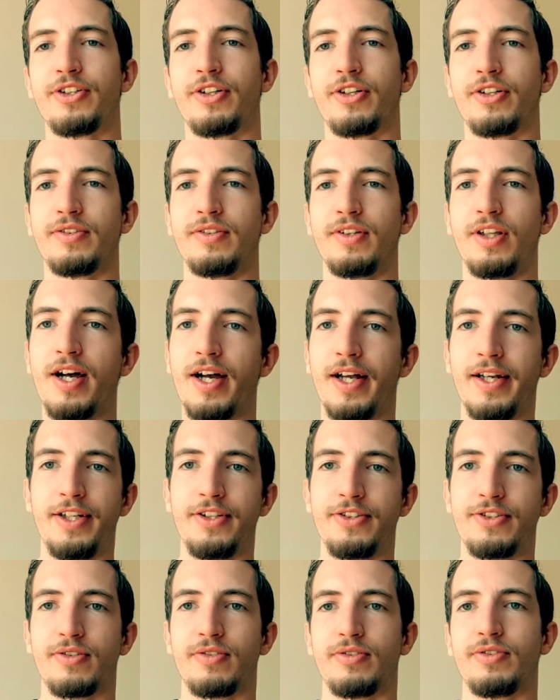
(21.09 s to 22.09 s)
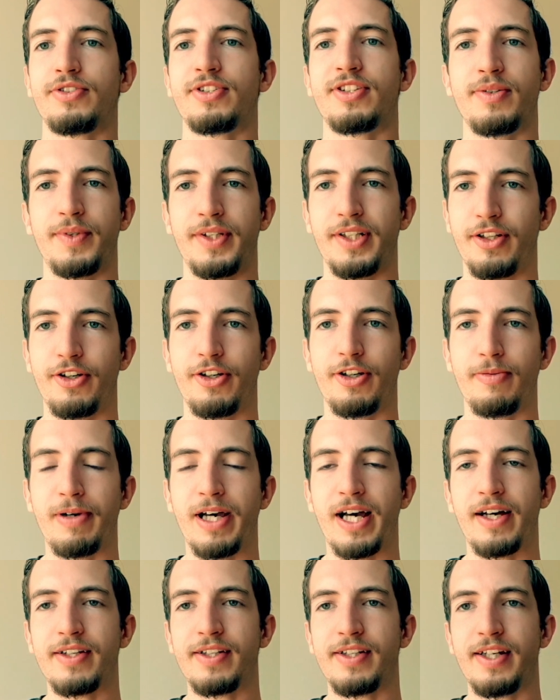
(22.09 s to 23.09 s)
on line integrals that we learn
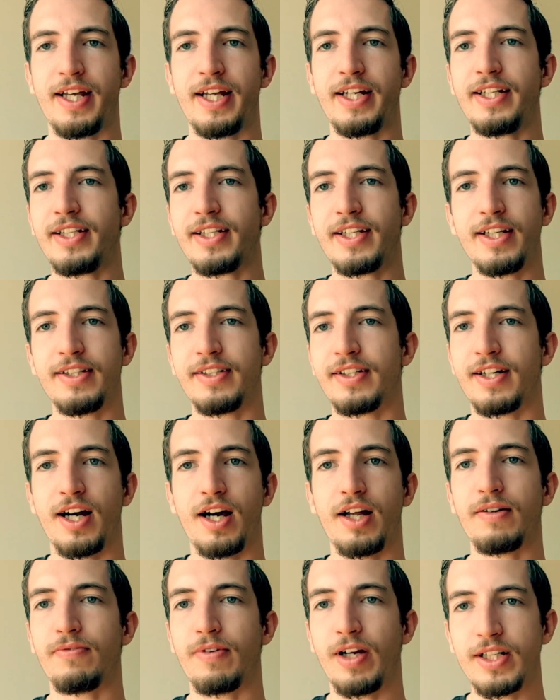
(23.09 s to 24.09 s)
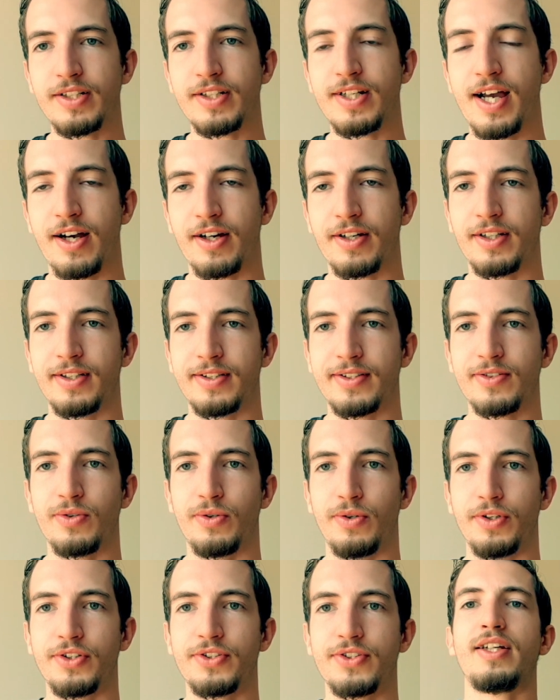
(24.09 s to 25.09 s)
about in any kindergarten vector calculus
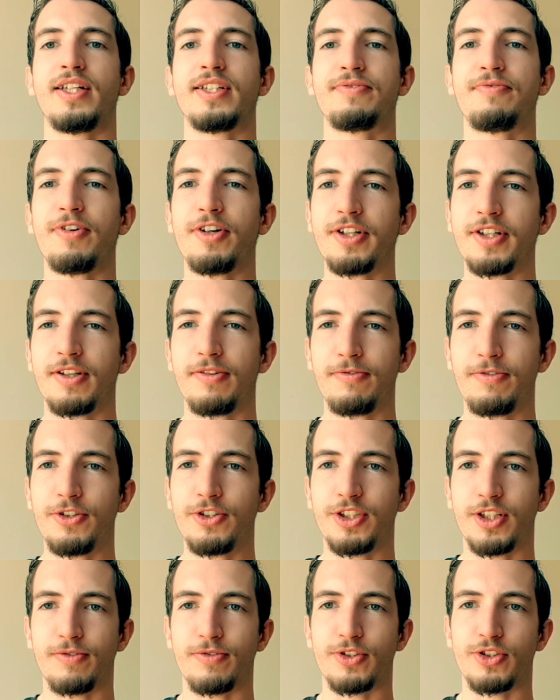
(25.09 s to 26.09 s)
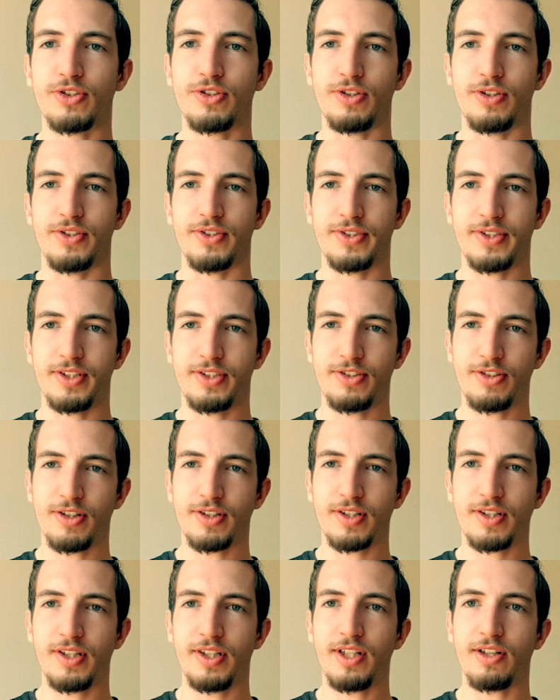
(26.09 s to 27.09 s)
course. It's very confusing for students. It's
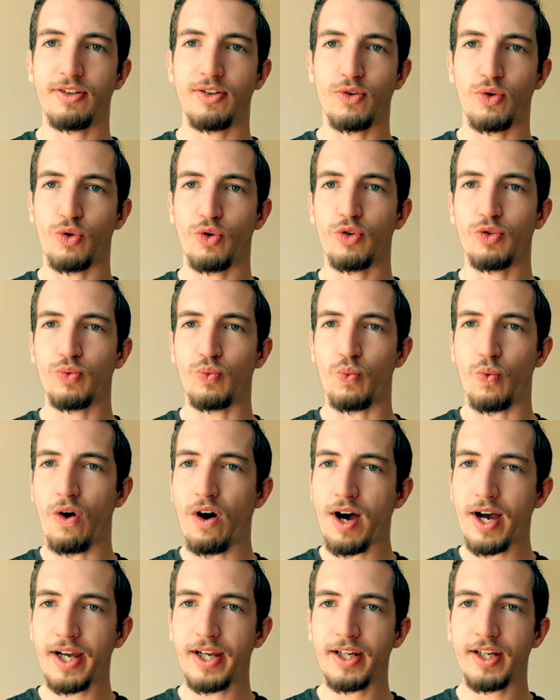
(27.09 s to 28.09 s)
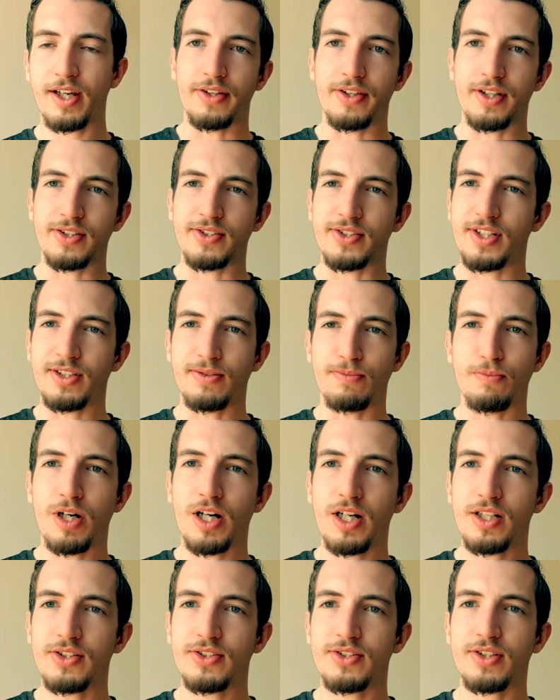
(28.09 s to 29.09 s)
not clear at all why there's these
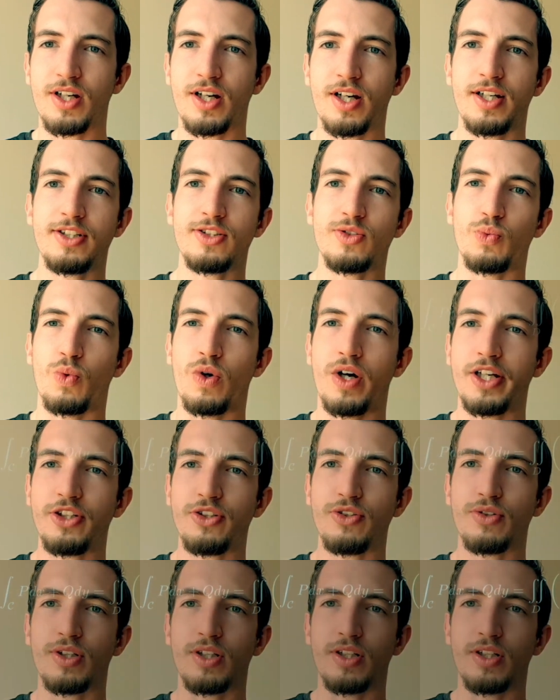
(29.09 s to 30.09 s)
minus signs, why you can